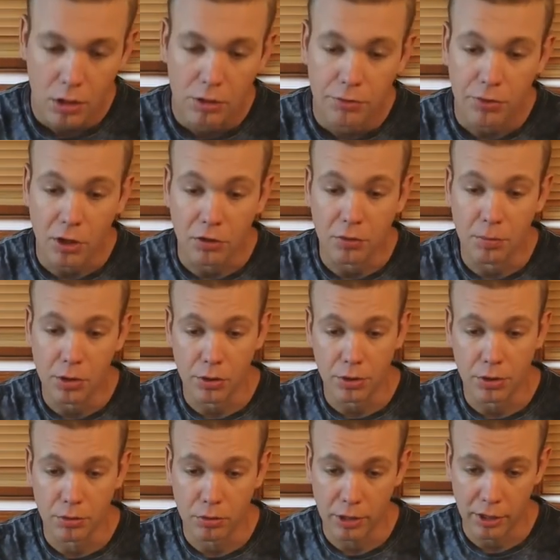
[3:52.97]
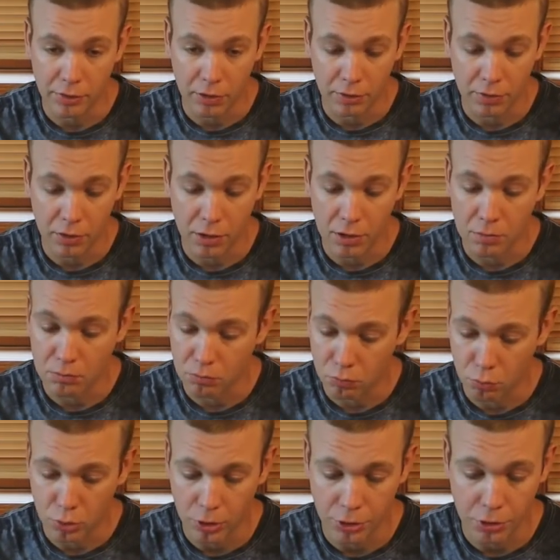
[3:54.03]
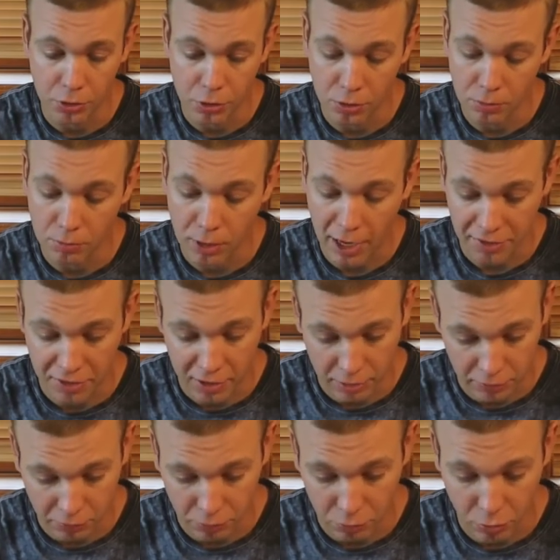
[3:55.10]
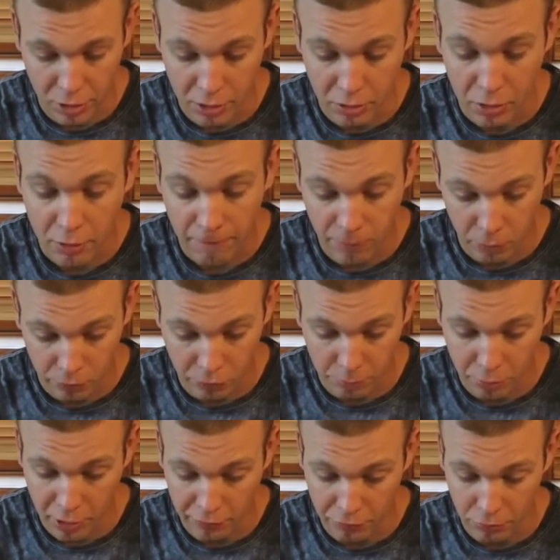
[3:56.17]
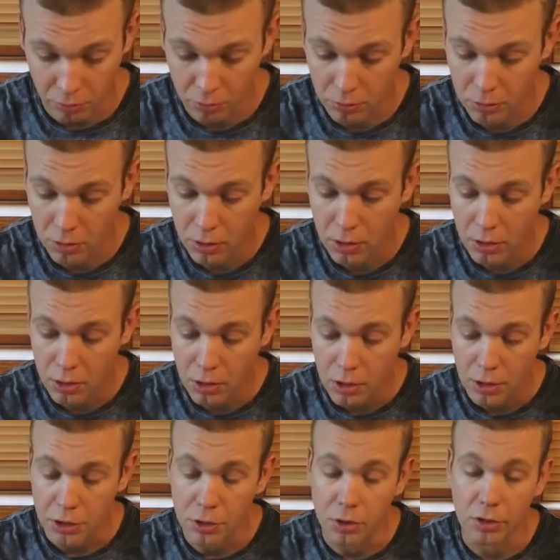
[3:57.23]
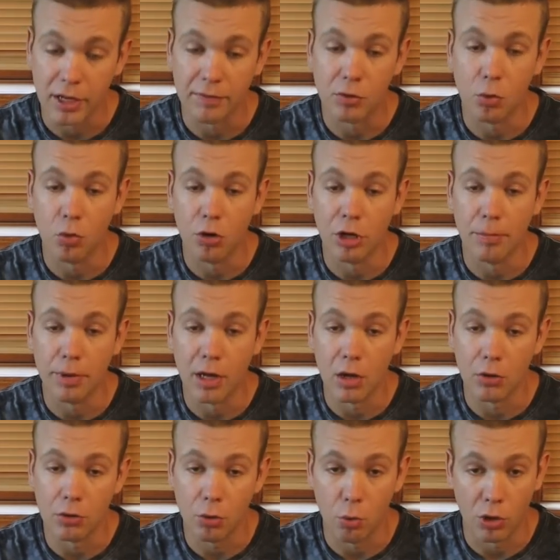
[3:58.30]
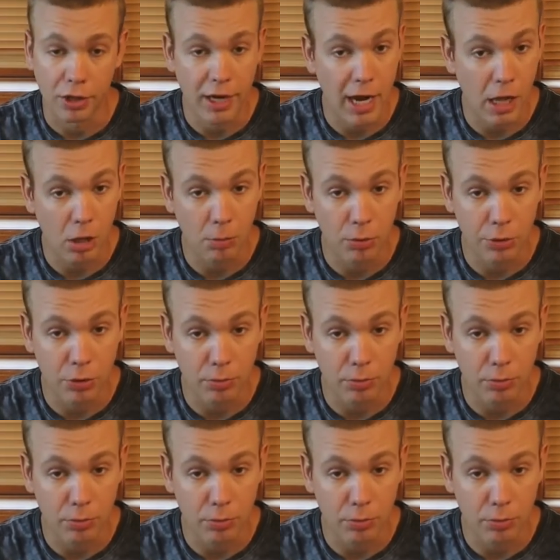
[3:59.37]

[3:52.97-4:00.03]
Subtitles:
Flexibility, as I said, really good. I think it's a great first suppressor. You don't have to worry about what caliber you're